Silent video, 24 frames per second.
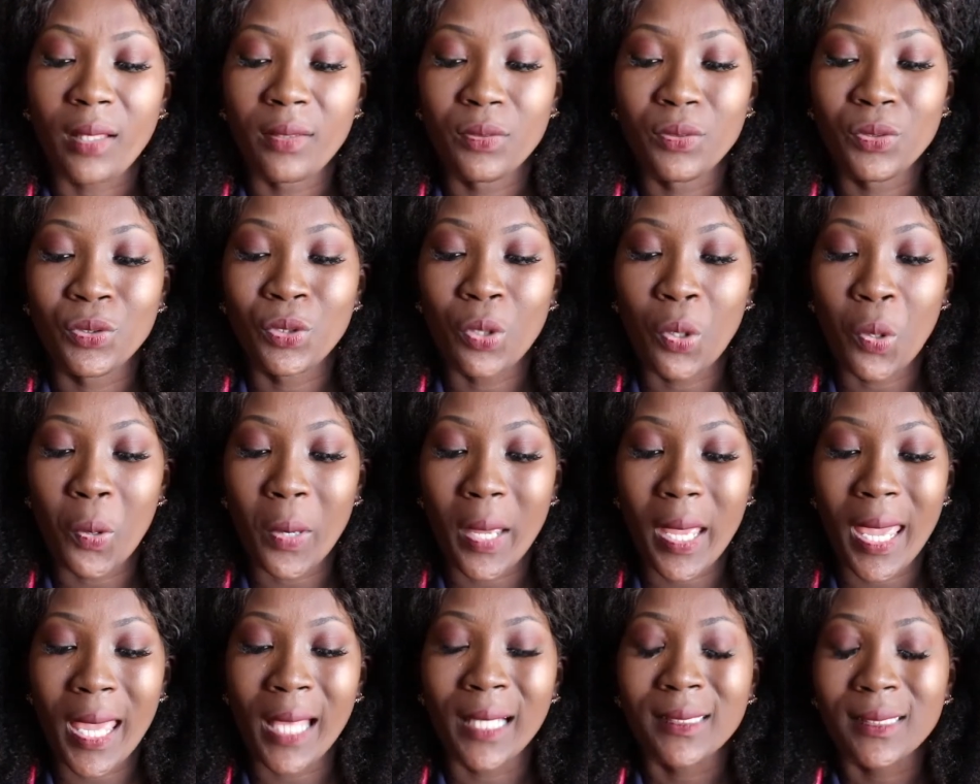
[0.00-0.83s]

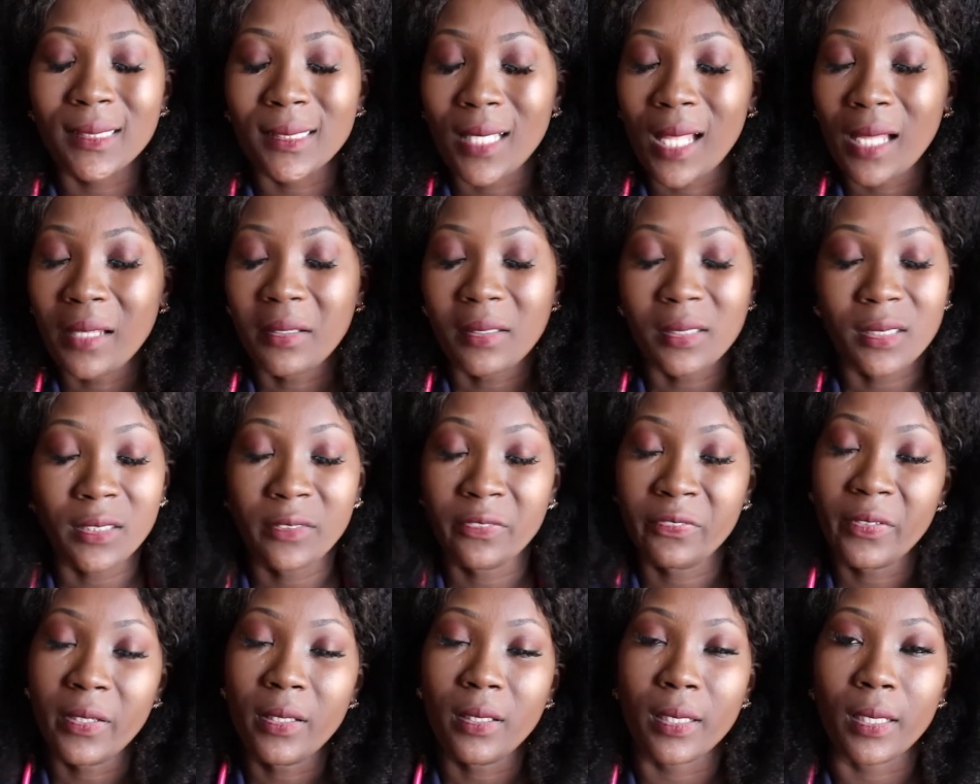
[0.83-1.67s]
So it's not a good
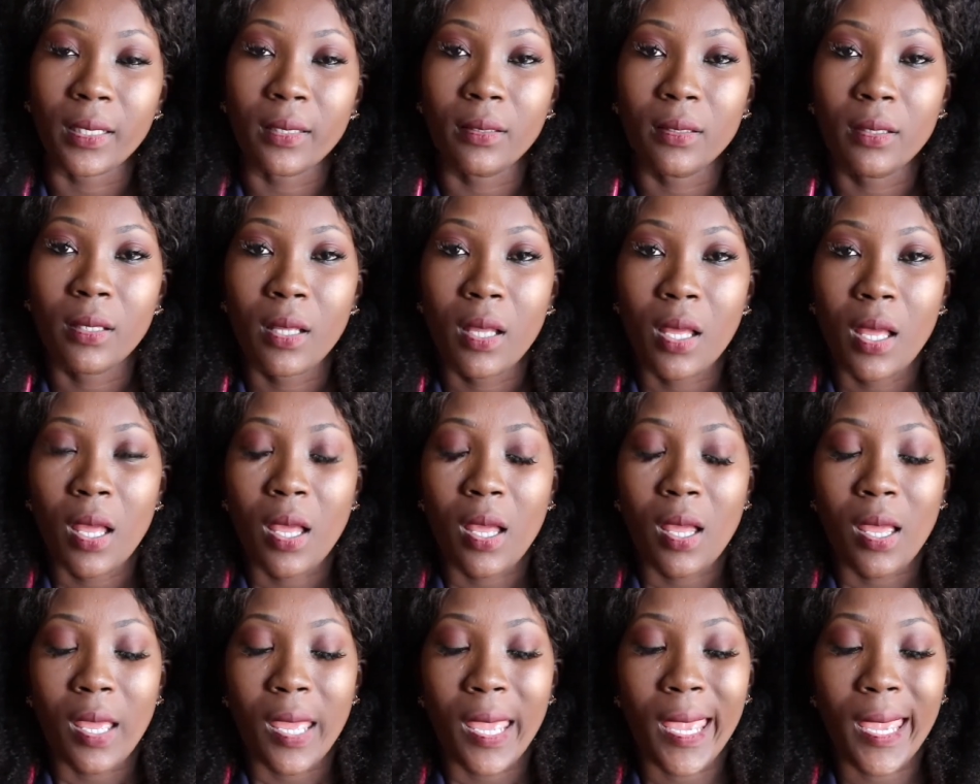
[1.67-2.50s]
feeling.
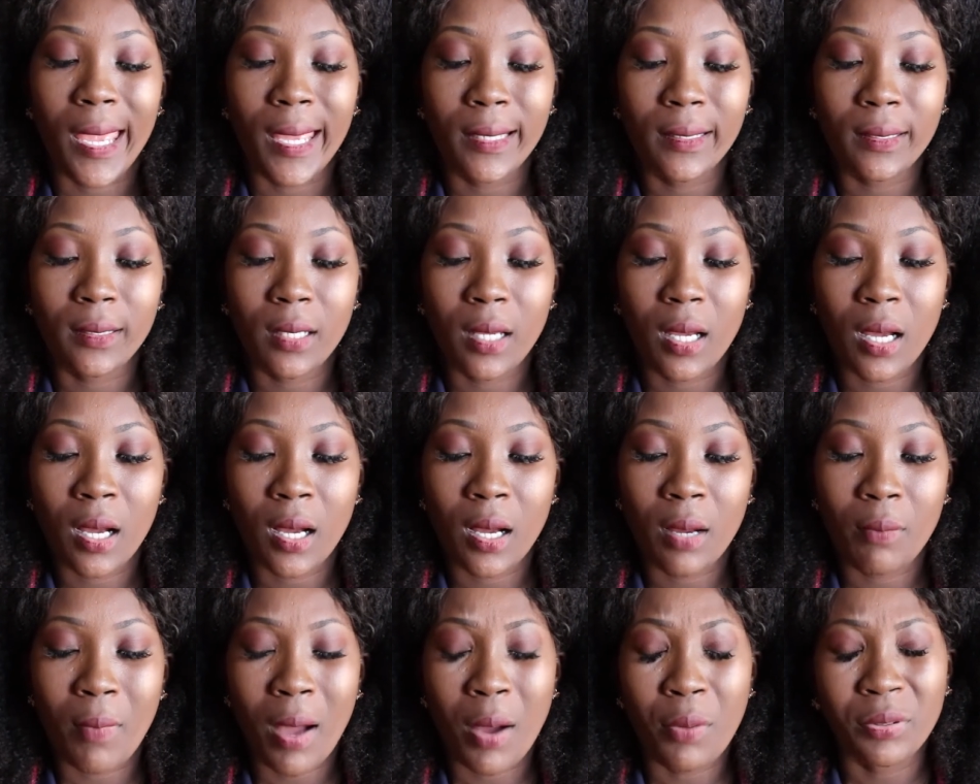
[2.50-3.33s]
And
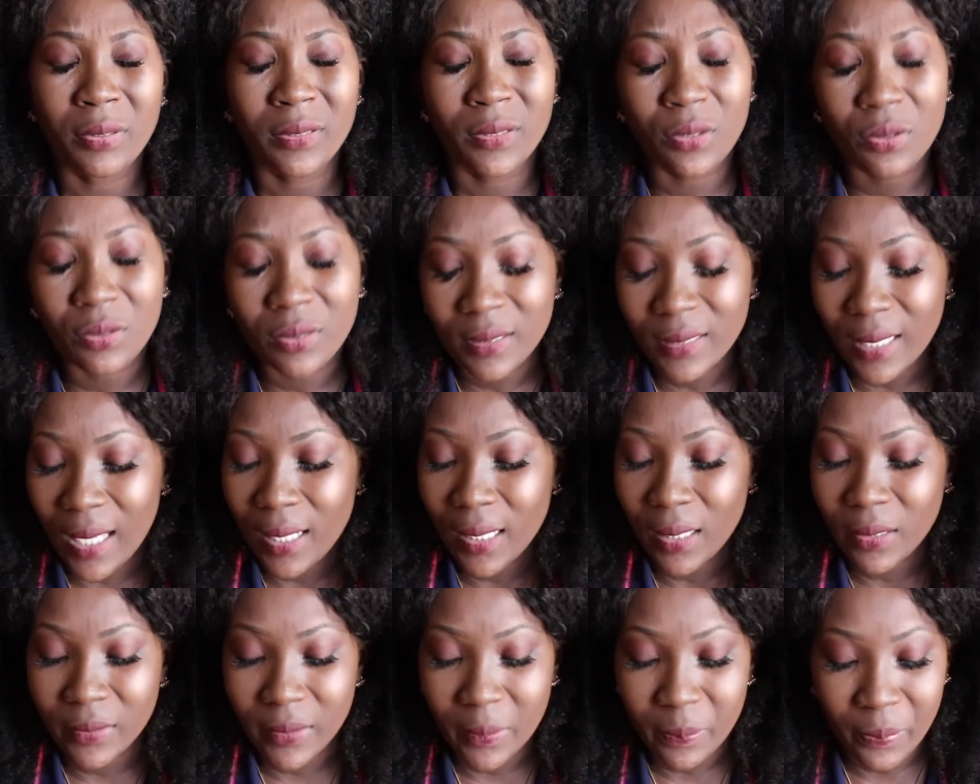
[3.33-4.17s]
I was so
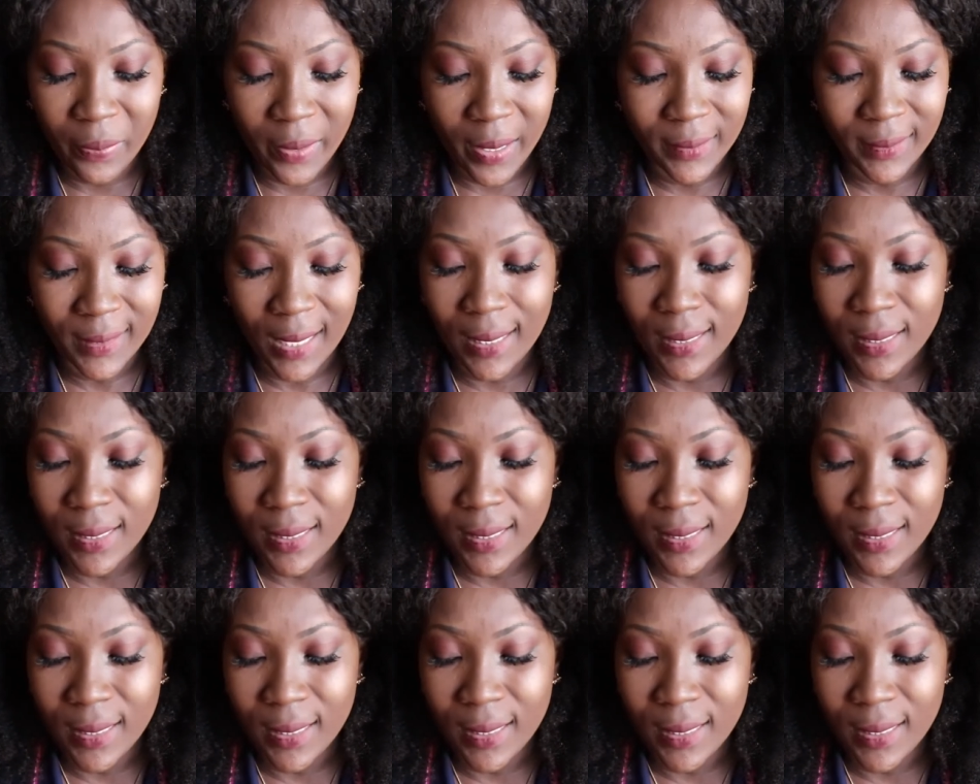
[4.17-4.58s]
sad or depressed.